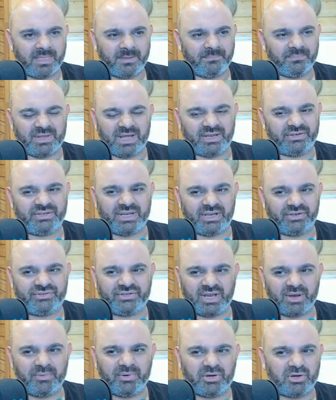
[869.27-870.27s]
I'd
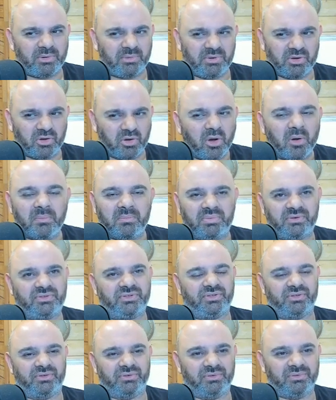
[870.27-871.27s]
say we're coming up
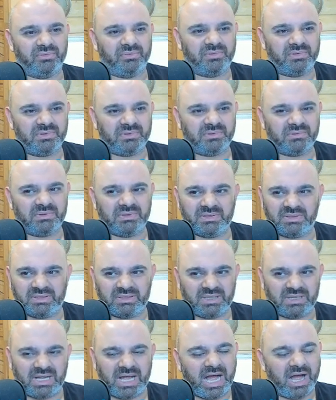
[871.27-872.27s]
to
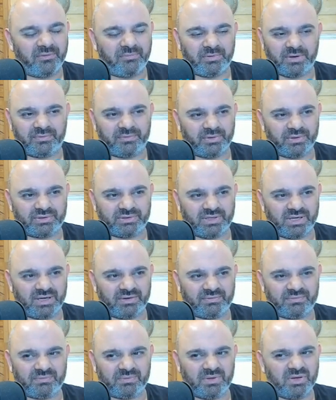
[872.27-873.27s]
halfway through its
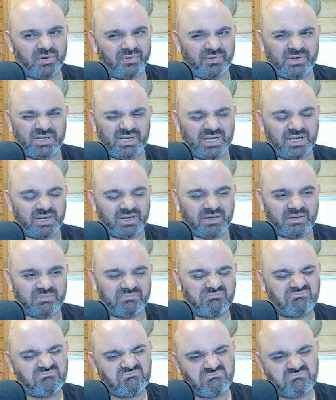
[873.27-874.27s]
life. Another year,
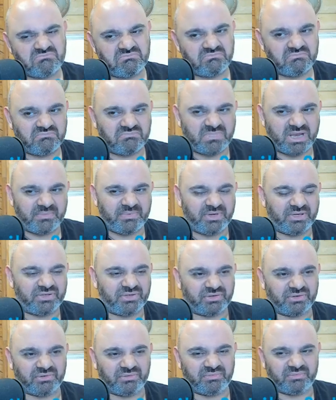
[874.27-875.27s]
maybe
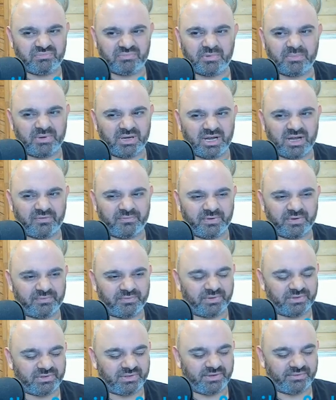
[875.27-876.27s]
two, will be halfway
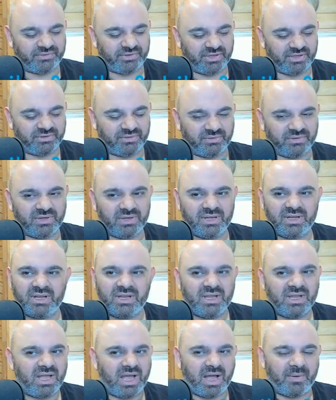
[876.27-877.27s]
through its life cycle.
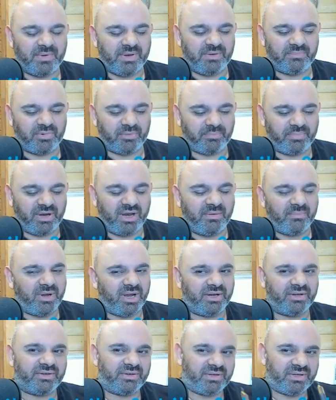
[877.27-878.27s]
I mean, but bear in
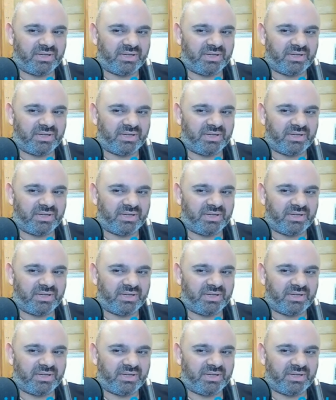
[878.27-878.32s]
mind,